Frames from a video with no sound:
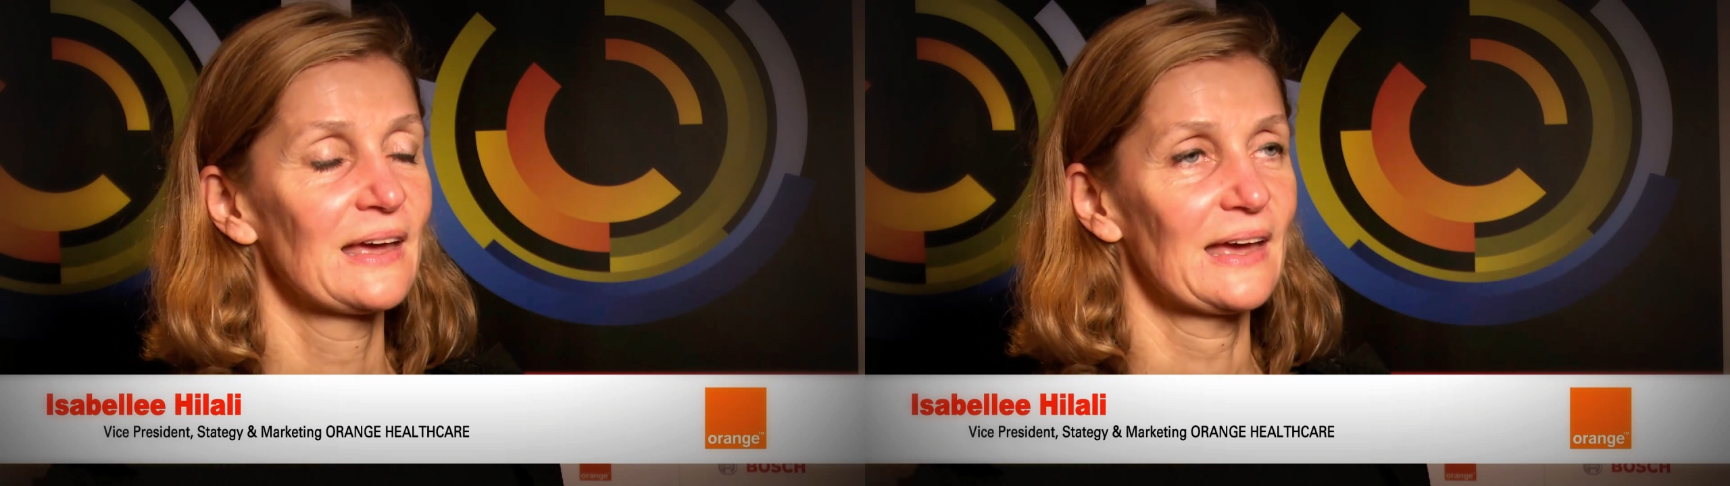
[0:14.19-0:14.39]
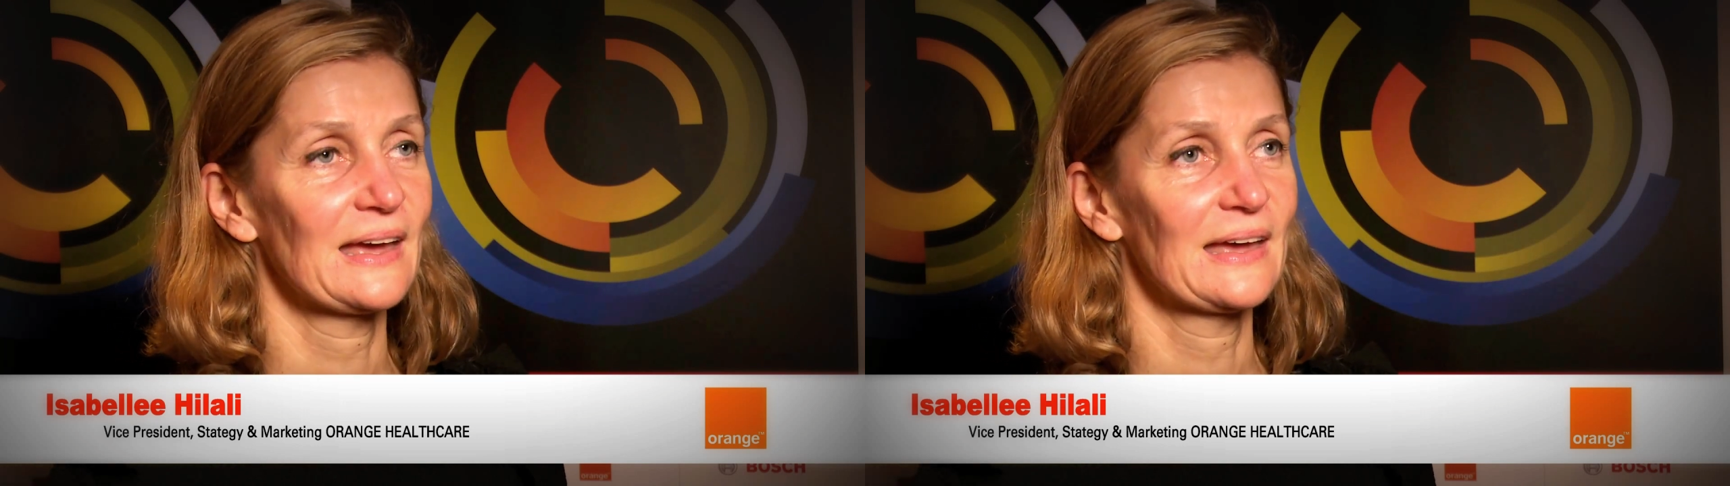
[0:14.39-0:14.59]

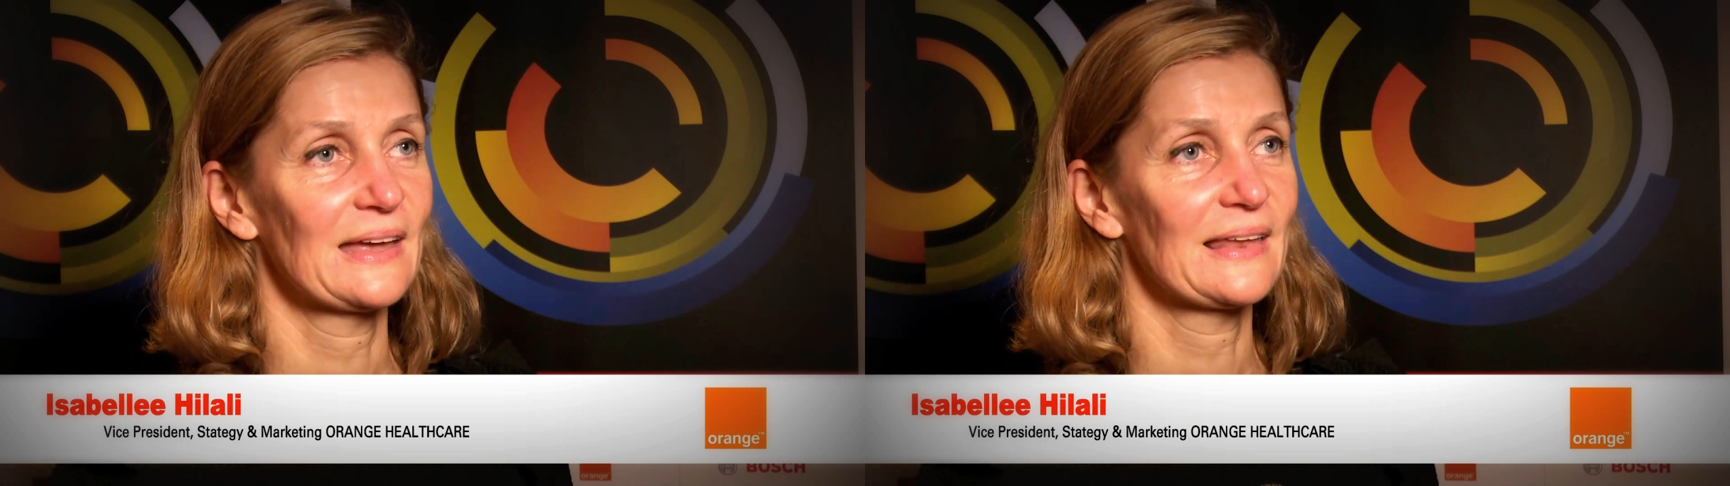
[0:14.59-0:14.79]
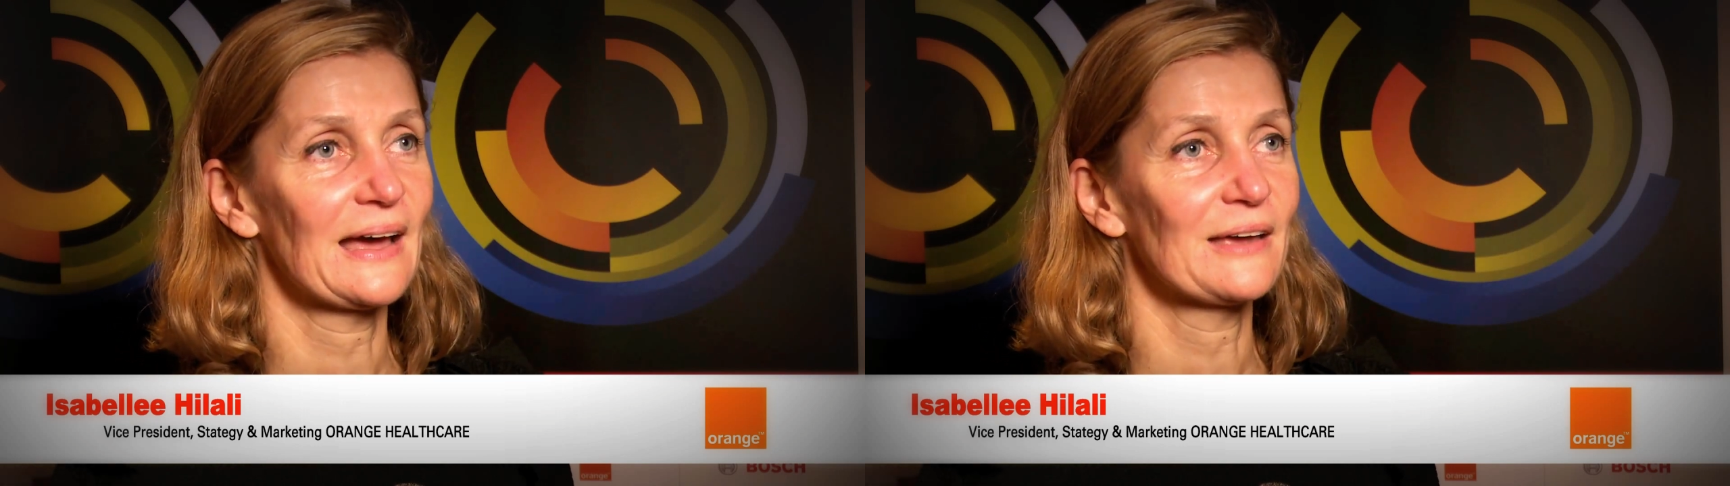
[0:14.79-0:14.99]

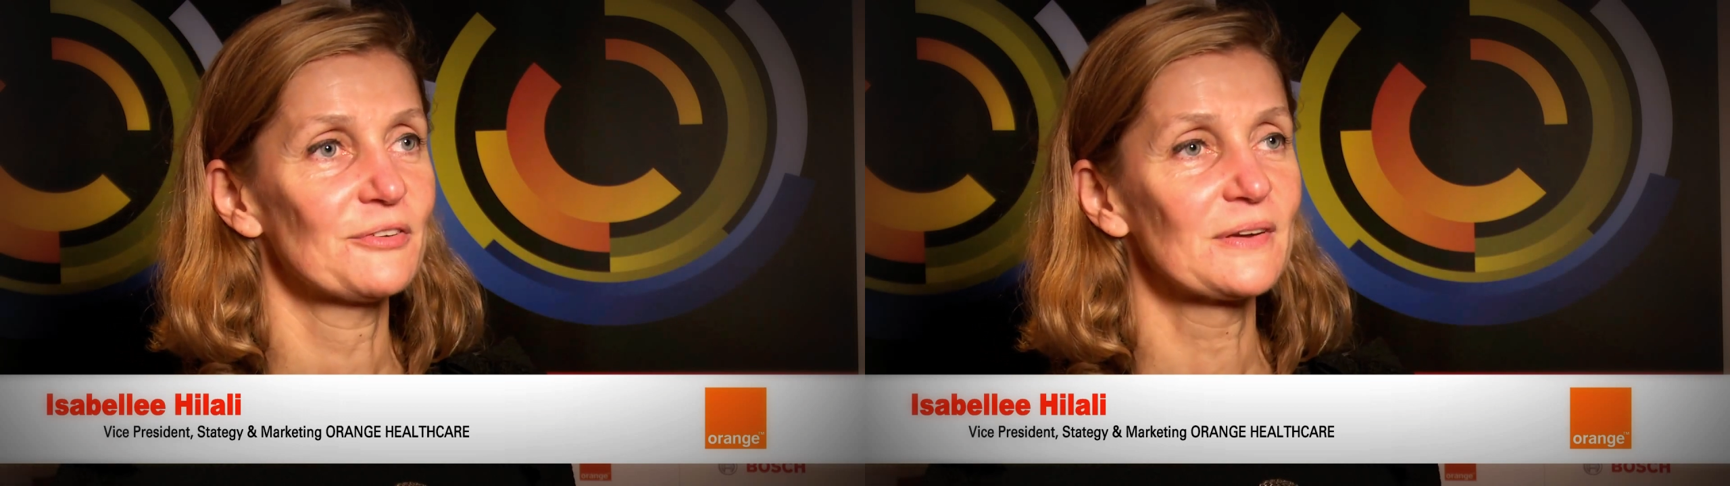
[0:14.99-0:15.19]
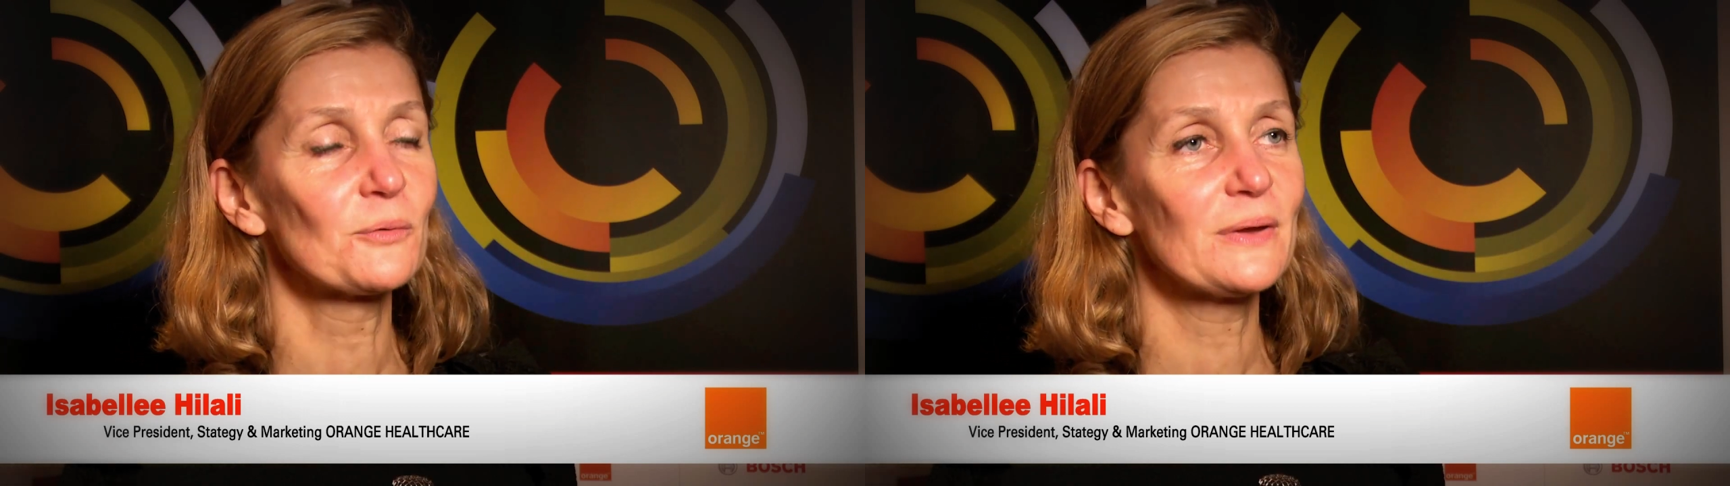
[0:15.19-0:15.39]
And I
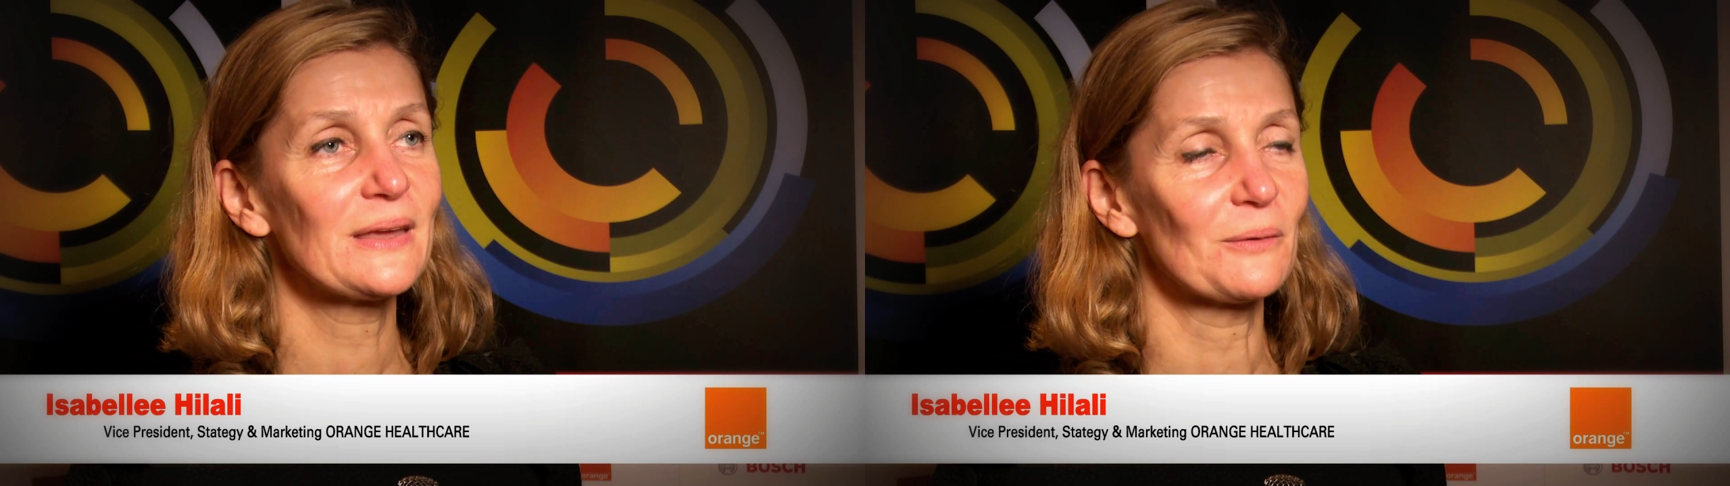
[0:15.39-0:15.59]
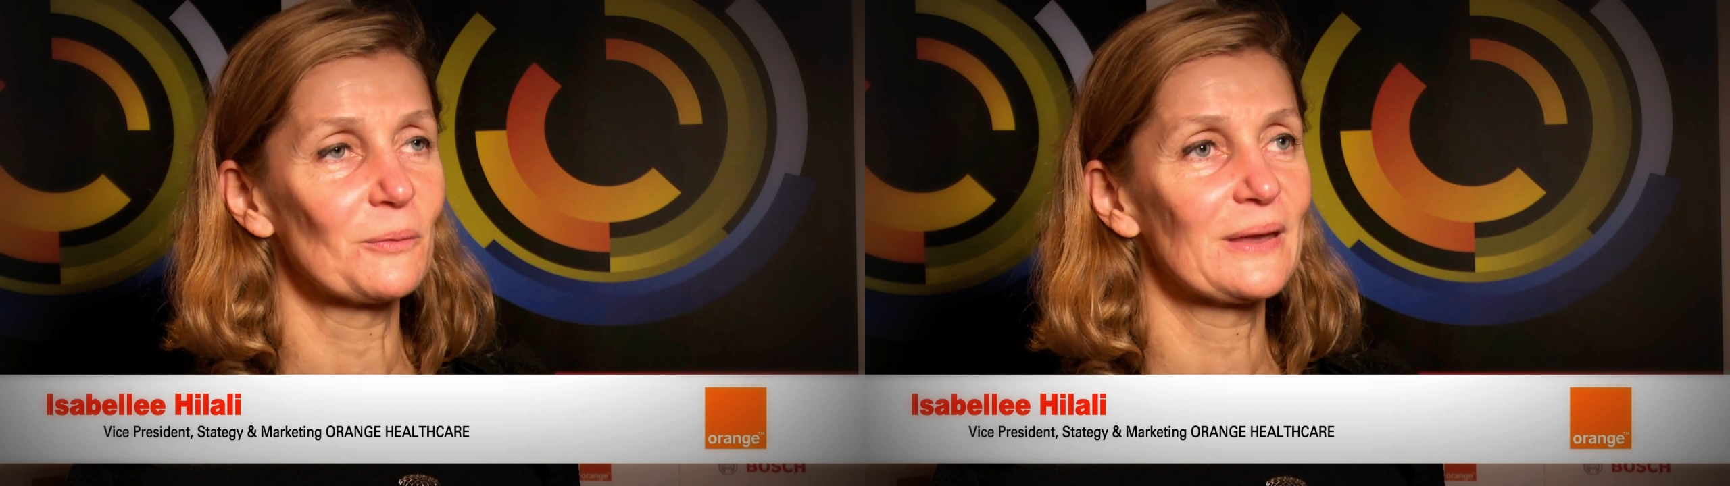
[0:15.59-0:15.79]
think
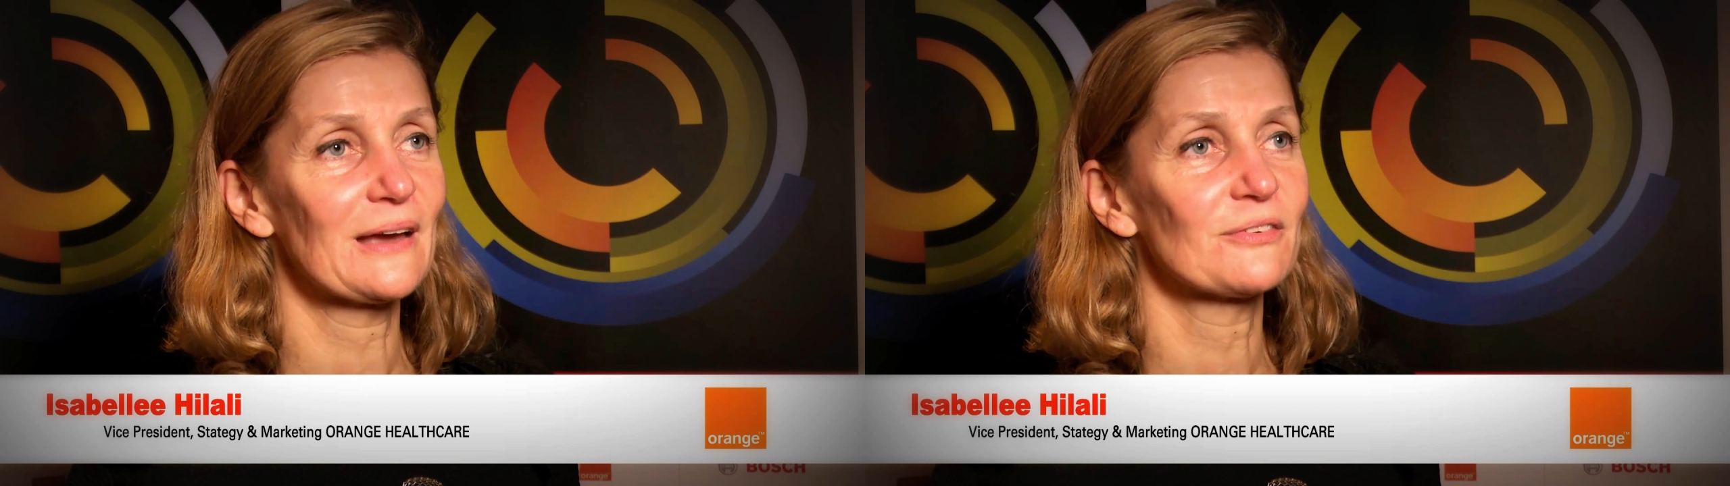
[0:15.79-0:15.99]
we